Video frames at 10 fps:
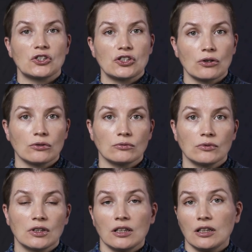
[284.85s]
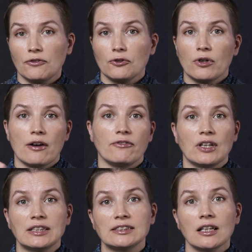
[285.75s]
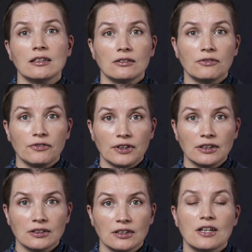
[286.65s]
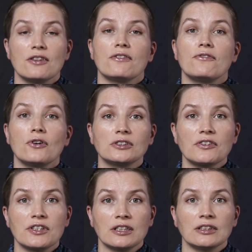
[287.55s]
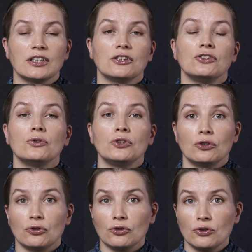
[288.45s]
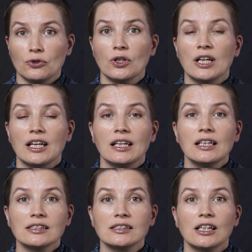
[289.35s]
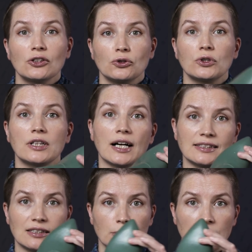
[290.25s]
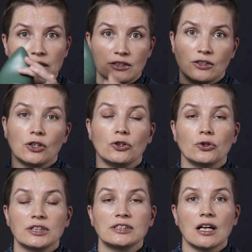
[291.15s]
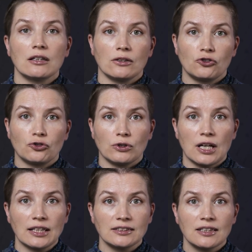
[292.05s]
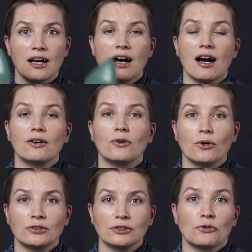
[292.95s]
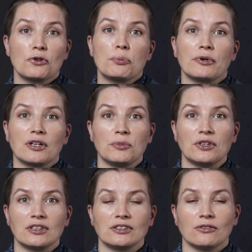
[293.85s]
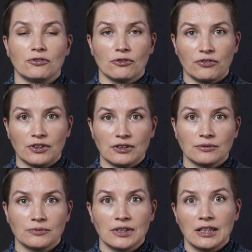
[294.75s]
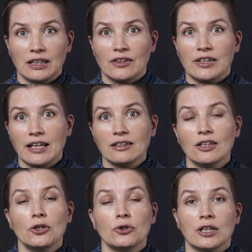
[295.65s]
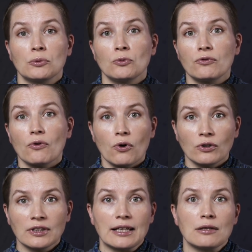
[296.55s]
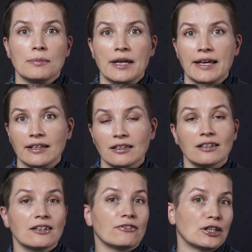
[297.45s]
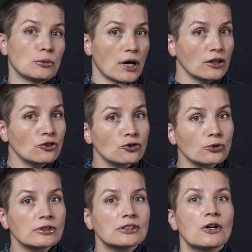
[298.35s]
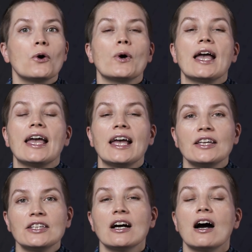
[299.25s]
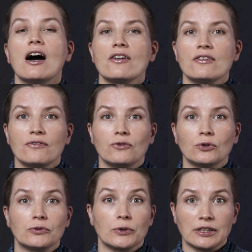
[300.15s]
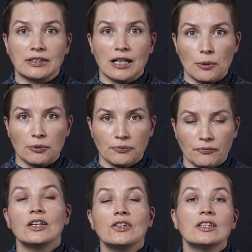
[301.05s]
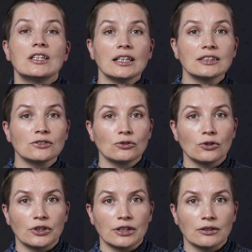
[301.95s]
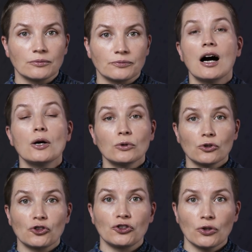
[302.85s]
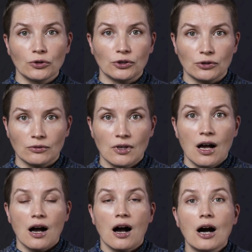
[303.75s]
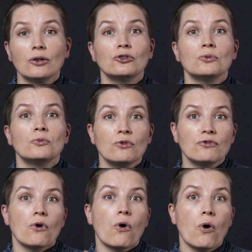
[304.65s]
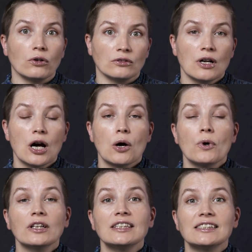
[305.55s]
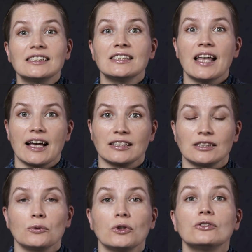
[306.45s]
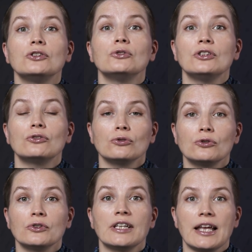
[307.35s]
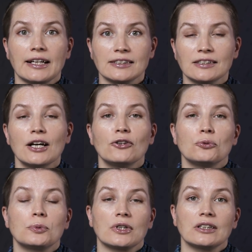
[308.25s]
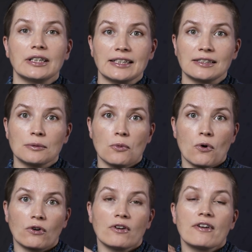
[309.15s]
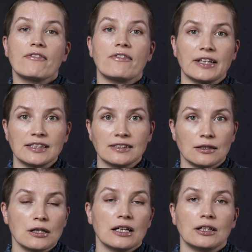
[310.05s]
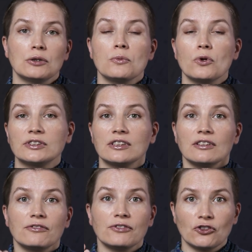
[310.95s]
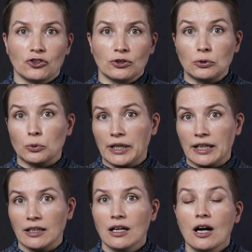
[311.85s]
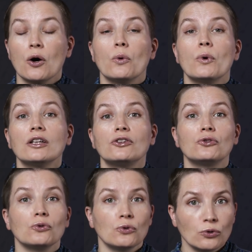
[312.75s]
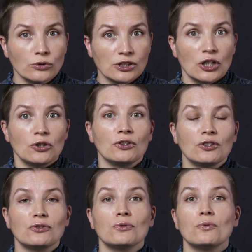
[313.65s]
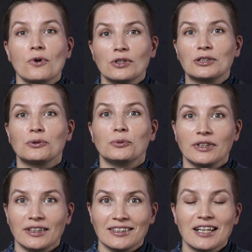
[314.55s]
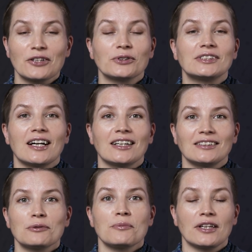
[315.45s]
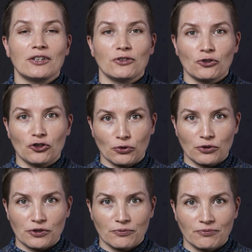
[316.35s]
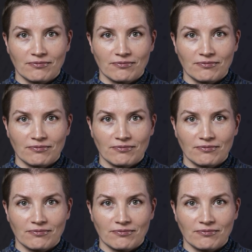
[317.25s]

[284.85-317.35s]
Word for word: So, if you have non-standard feet, the first thing that you need to do is to customize your standard shoe last according to the parameters of your feet. And then you can move on and make flat ballet shoes or any other footwear type. In the next tutorial, I will show you how to move on, what is next, what you need to do next to progress more faster in most efficient way, what tools you need to work with to start making your shoes.